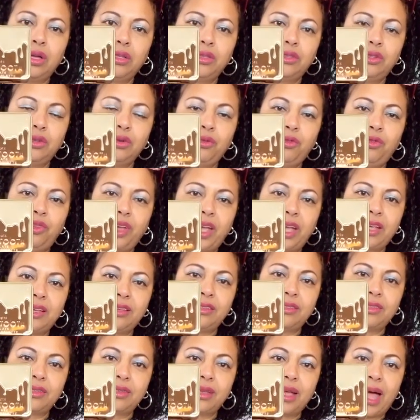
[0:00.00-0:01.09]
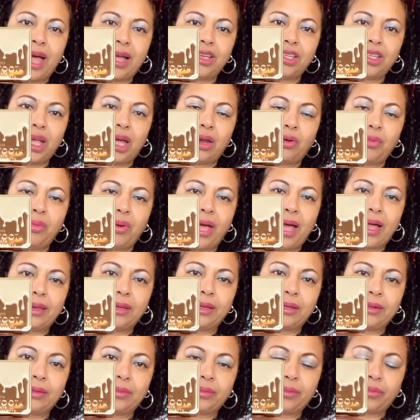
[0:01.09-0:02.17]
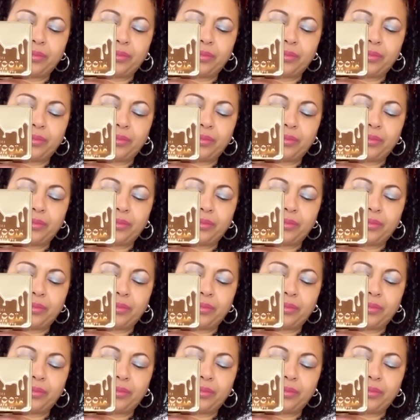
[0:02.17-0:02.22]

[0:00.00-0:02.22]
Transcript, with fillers: Too Faced eyeshadow palette.